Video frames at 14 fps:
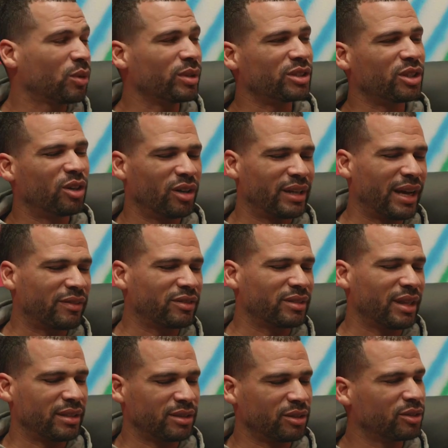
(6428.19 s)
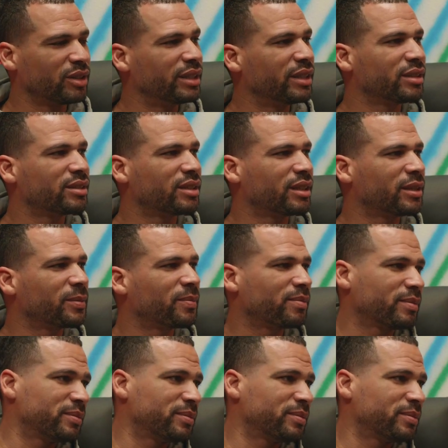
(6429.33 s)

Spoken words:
So where'd you go on after that? So 3 years there?